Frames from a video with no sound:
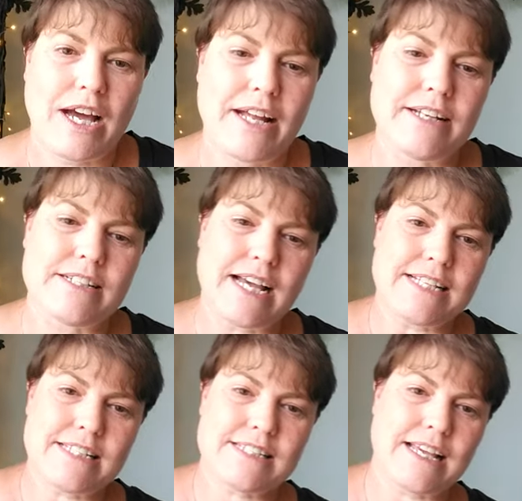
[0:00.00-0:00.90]
And
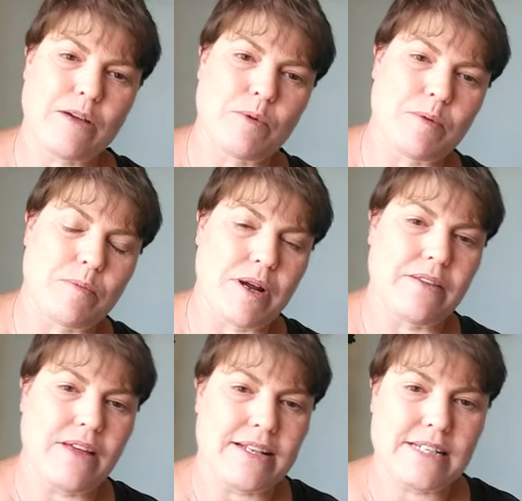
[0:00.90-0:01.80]
as I say, we
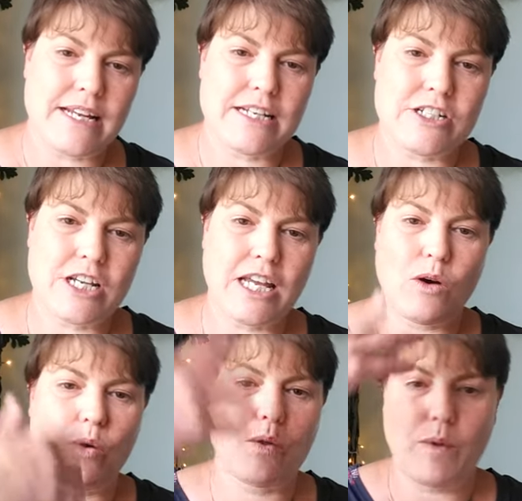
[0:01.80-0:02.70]
bring that energy
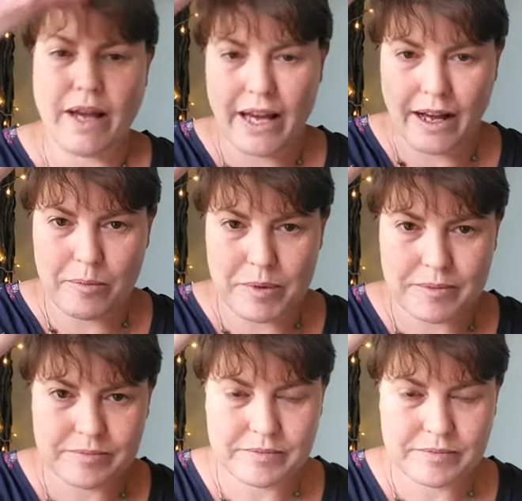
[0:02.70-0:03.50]
all the way up.